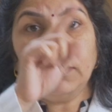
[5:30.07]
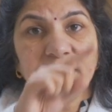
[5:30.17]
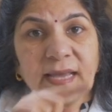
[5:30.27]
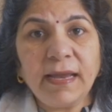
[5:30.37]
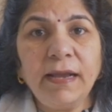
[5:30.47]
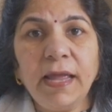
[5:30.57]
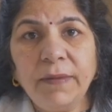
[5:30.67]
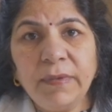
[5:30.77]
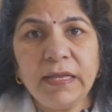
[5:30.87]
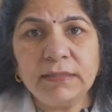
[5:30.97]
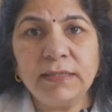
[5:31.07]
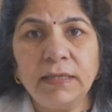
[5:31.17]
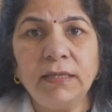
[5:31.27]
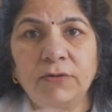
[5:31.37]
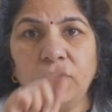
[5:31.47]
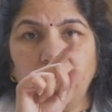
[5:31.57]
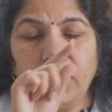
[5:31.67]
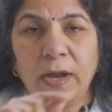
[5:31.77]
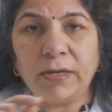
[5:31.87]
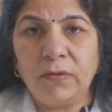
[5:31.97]
Second A means that the
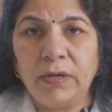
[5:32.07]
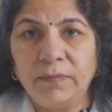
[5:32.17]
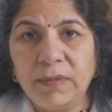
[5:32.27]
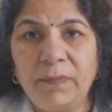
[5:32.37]
trophoectoderm,